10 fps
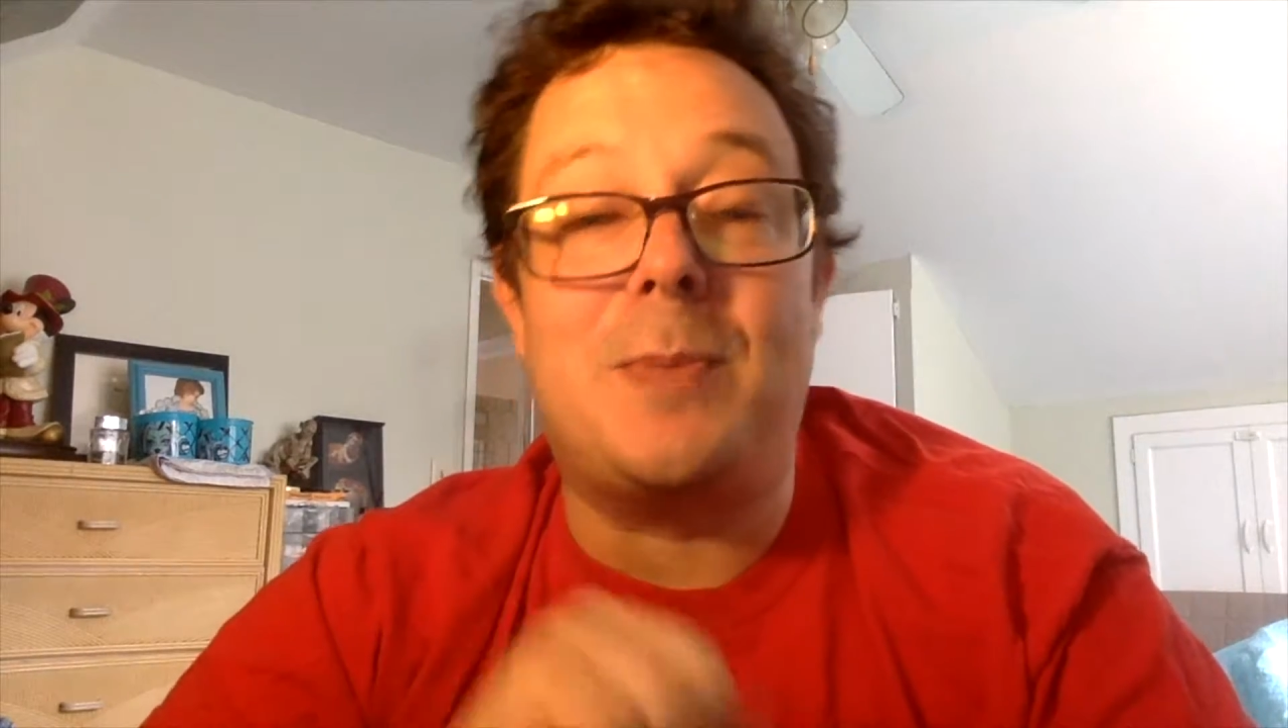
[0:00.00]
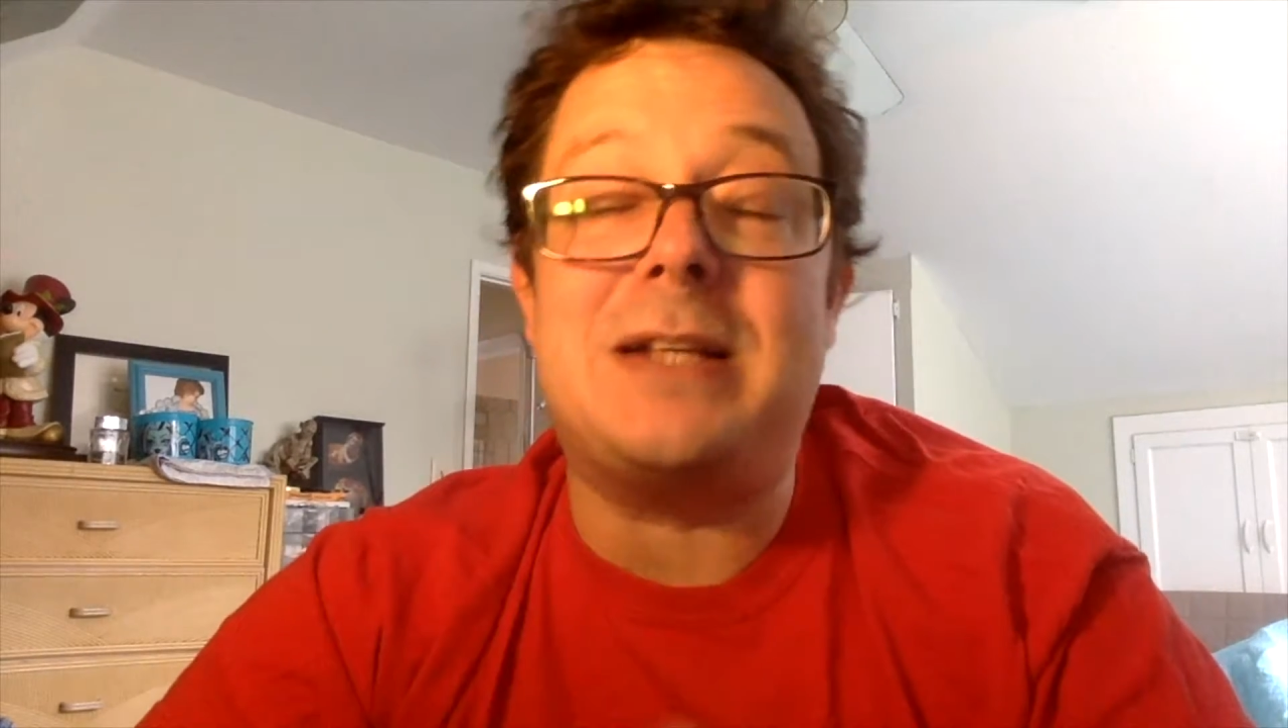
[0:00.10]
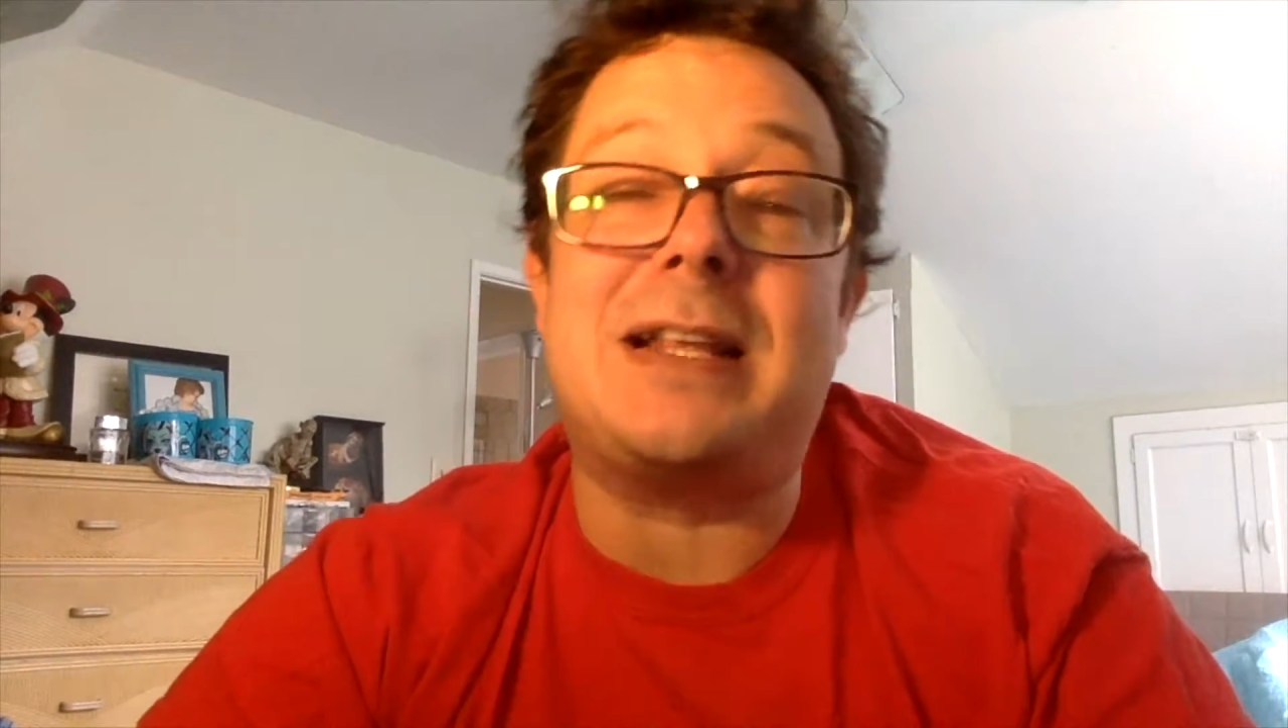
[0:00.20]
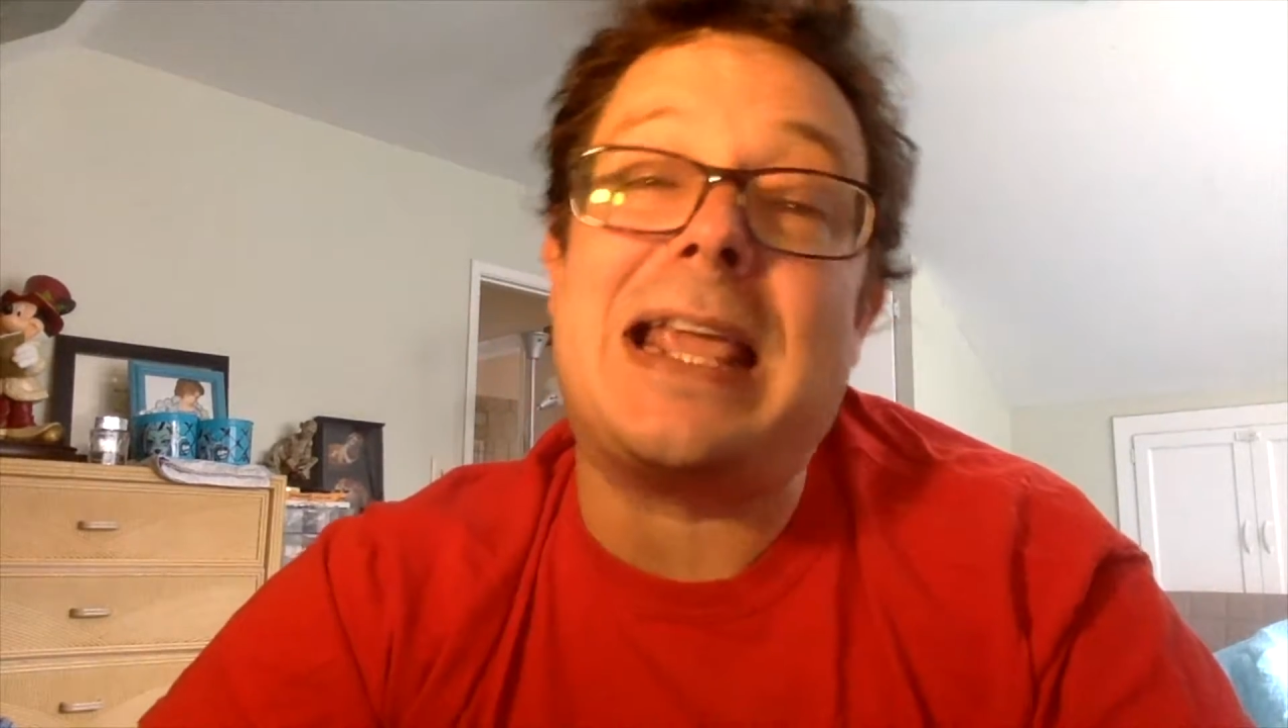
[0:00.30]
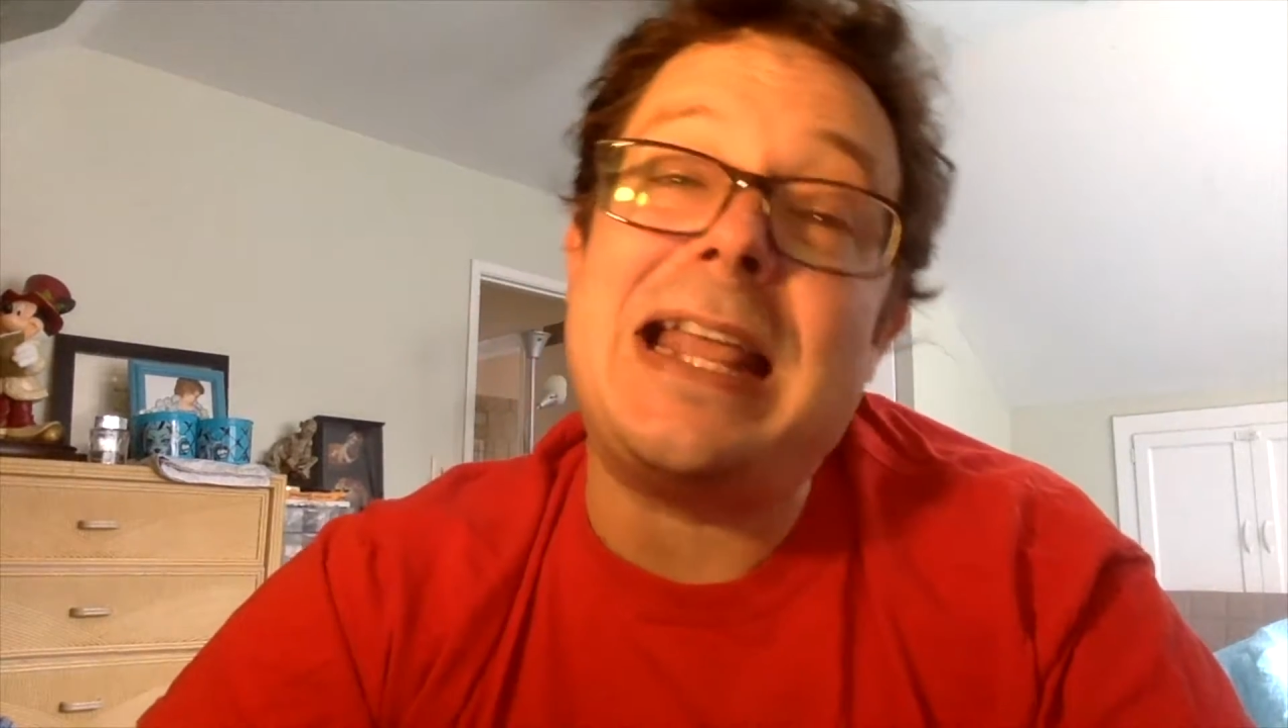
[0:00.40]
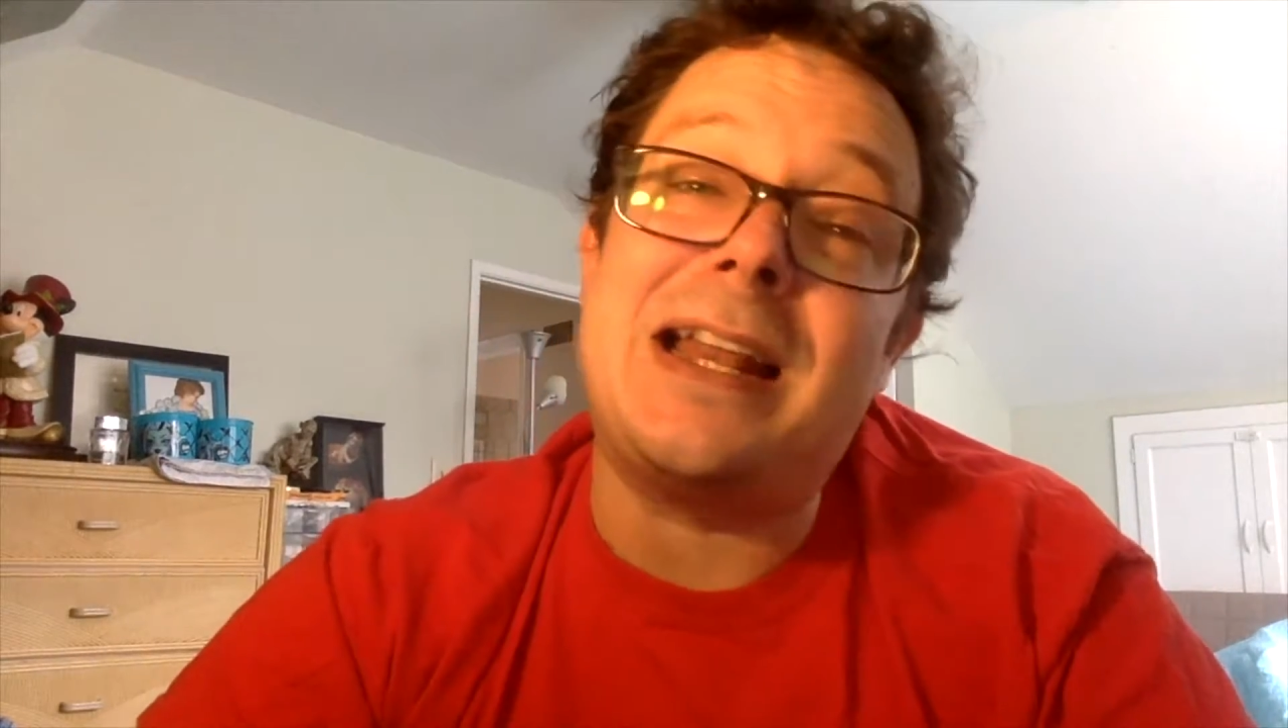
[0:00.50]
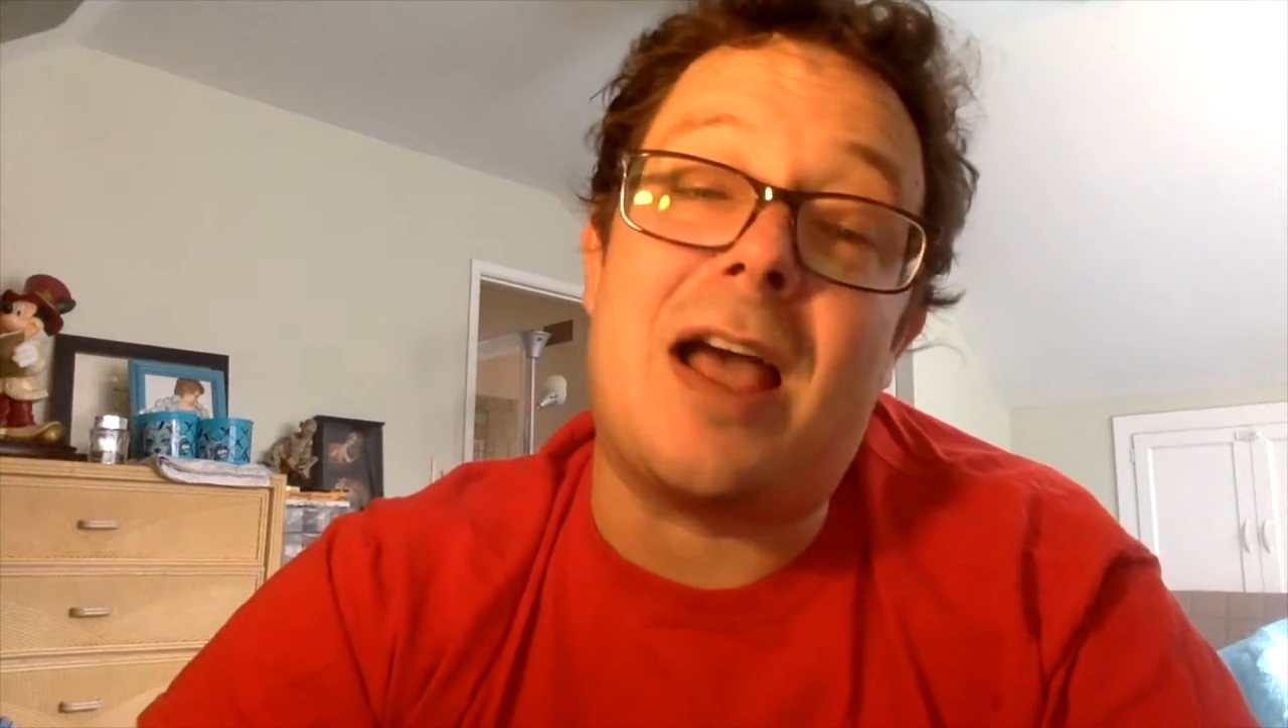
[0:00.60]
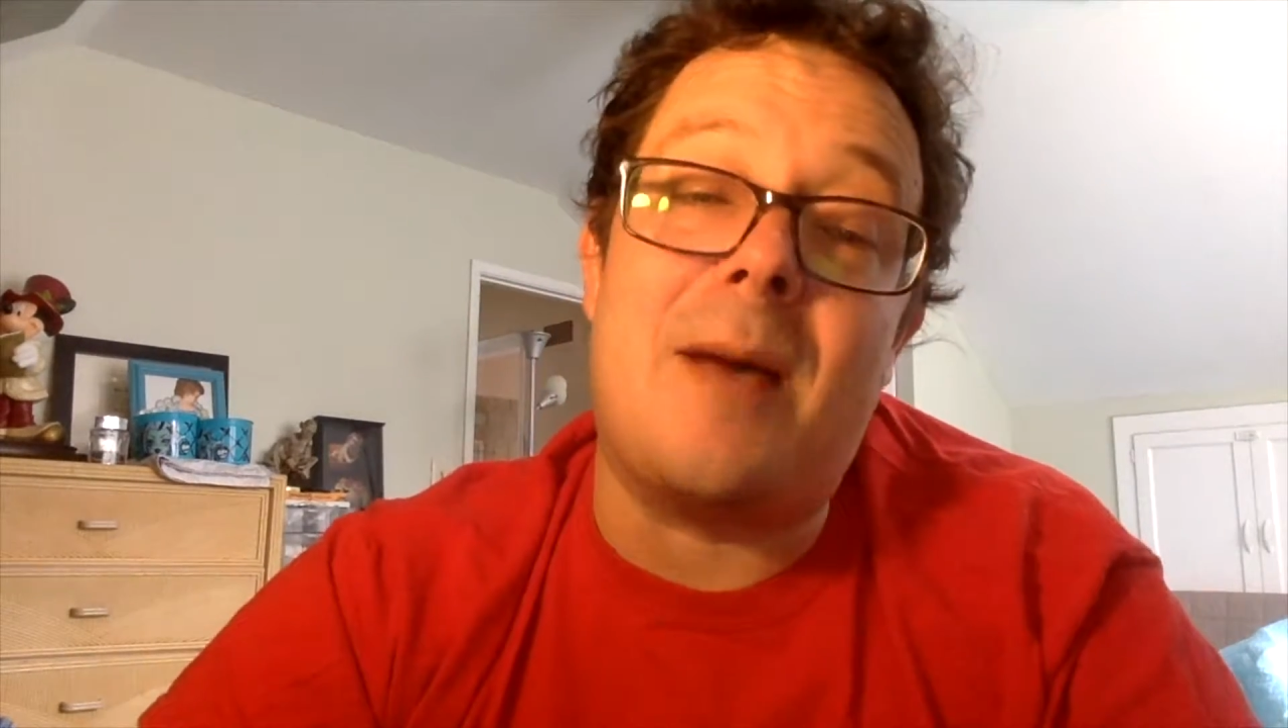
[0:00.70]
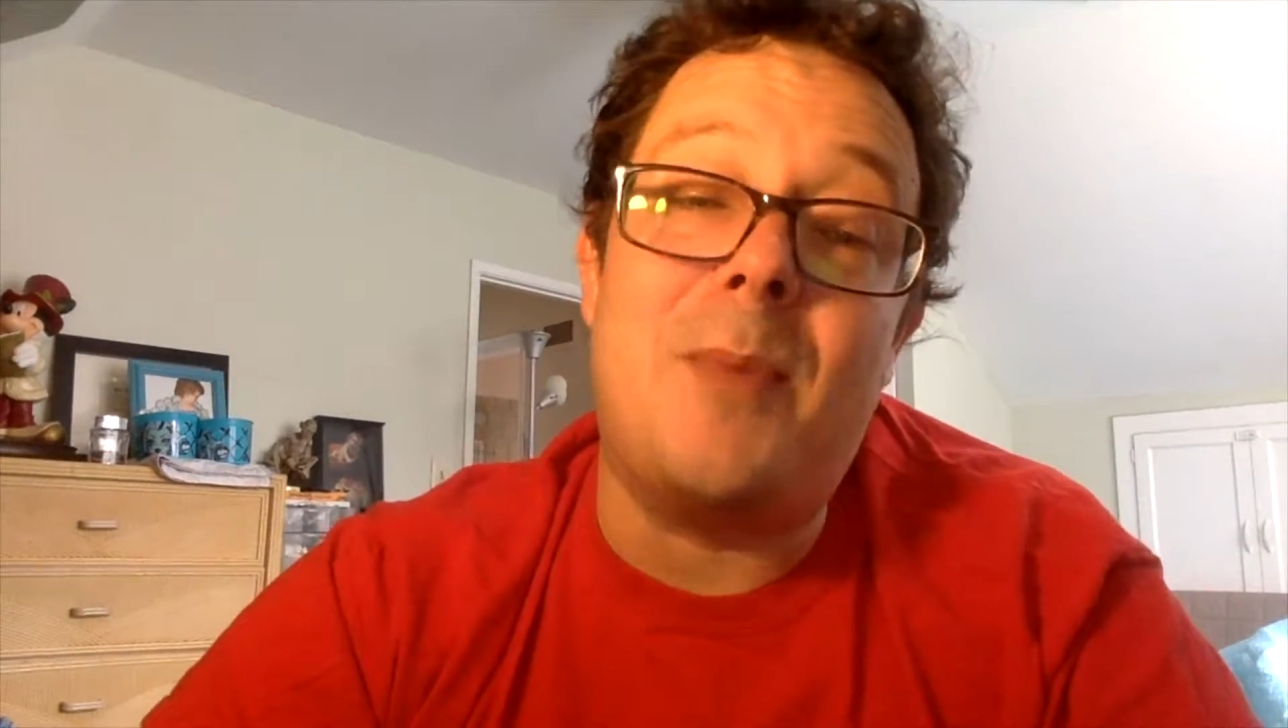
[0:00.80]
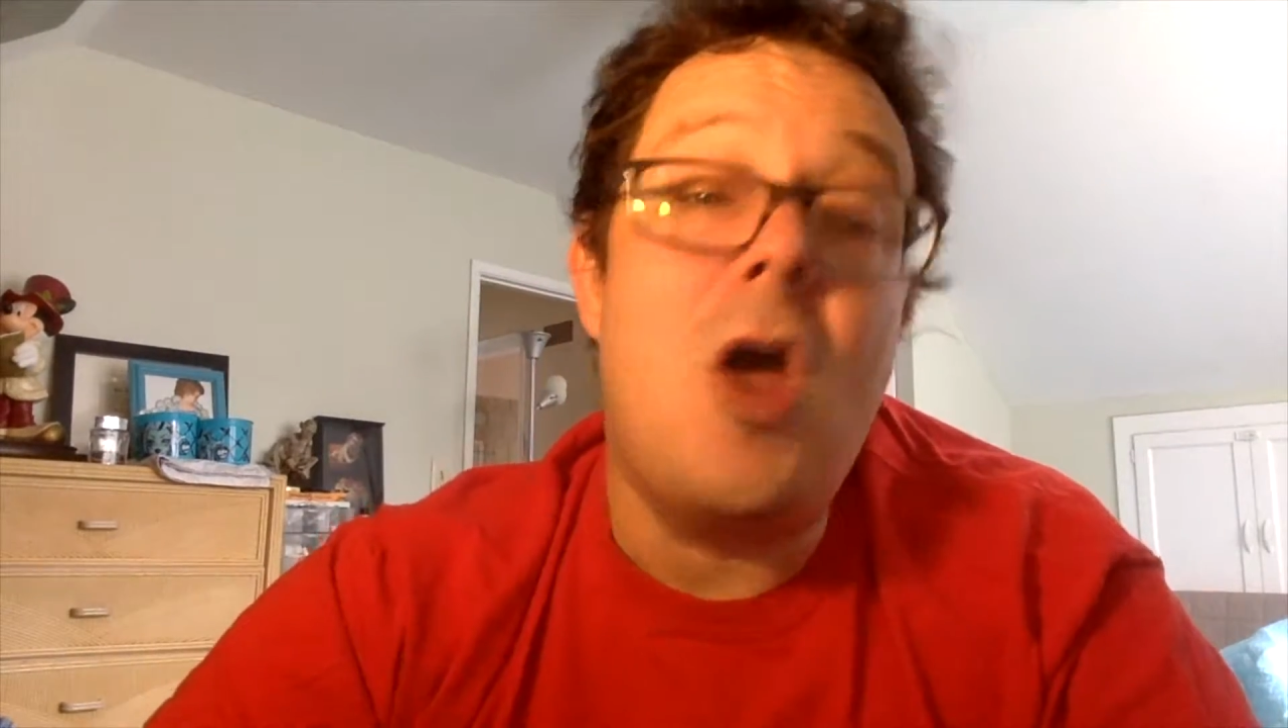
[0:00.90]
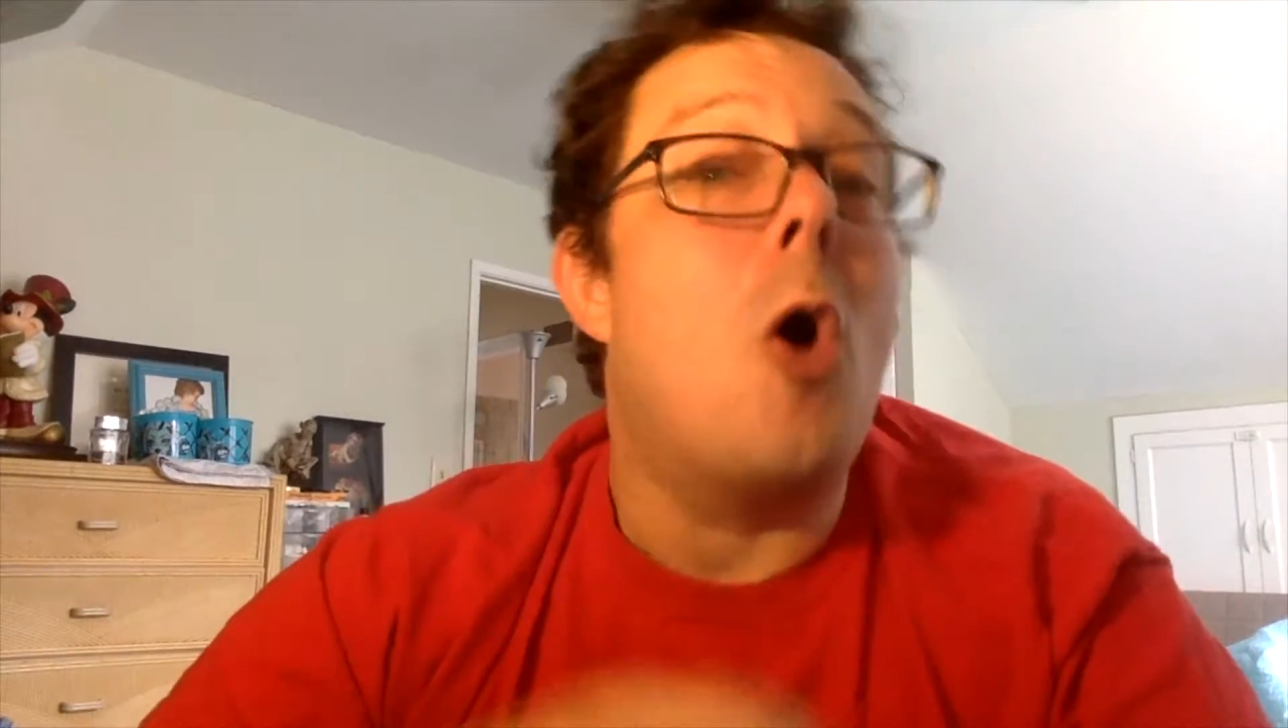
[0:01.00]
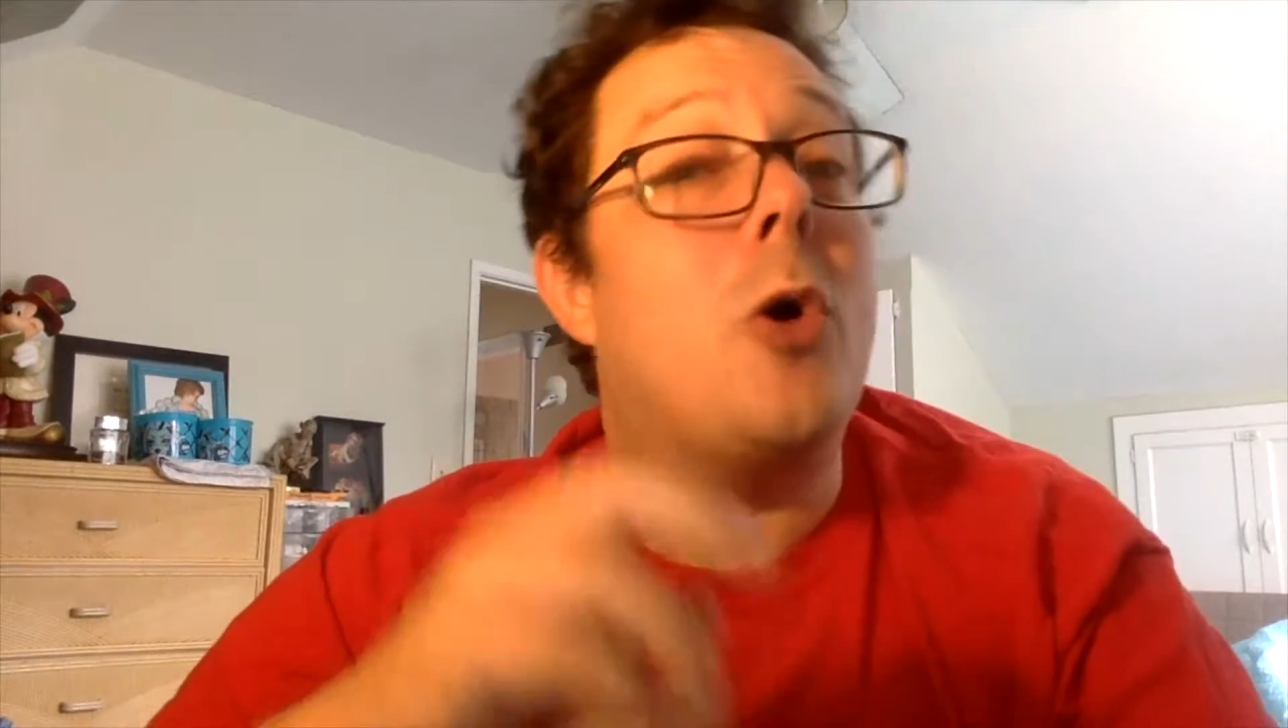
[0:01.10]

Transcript: basic income